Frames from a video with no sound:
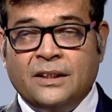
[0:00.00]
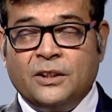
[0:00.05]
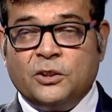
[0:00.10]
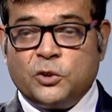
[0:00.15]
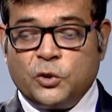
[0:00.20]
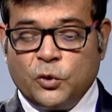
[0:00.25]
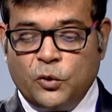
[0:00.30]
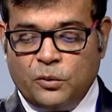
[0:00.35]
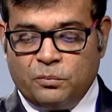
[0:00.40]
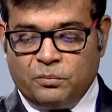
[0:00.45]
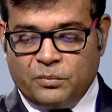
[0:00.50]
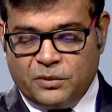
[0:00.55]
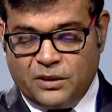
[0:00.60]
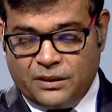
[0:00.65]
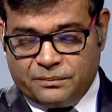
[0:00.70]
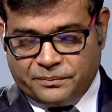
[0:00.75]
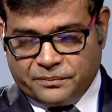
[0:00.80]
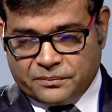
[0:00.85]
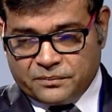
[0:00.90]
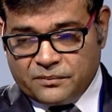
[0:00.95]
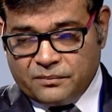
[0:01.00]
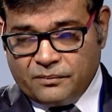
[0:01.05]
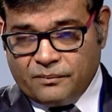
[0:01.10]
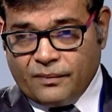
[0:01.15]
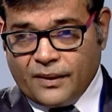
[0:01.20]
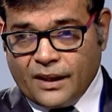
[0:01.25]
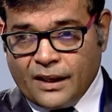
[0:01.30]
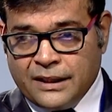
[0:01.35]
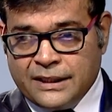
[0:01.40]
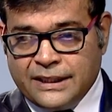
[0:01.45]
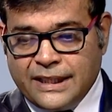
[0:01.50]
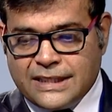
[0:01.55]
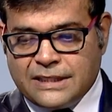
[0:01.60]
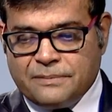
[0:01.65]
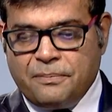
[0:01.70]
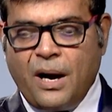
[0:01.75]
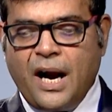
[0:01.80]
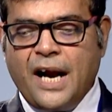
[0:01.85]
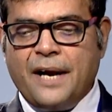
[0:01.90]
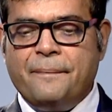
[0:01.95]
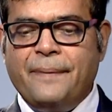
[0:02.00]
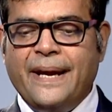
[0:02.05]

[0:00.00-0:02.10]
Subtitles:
So the smart